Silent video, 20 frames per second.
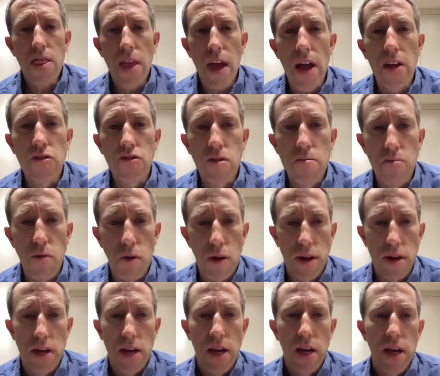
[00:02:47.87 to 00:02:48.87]
entry
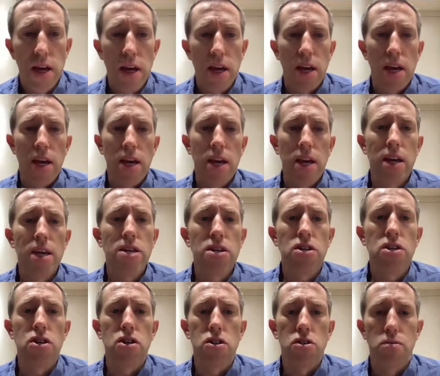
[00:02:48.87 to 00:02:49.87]
point
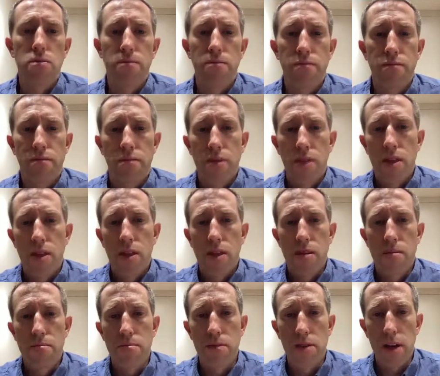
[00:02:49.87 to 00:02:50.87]
into
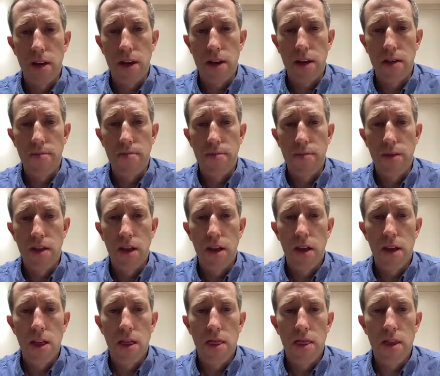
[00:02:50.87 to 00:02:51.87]
Blake,
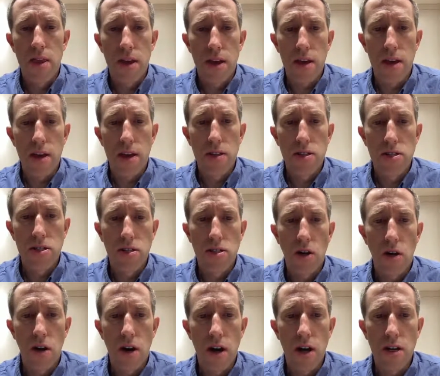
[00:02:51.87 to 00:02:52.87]
the
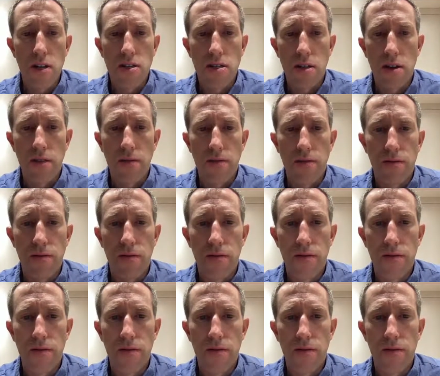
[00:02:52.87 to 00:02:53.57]
Songs of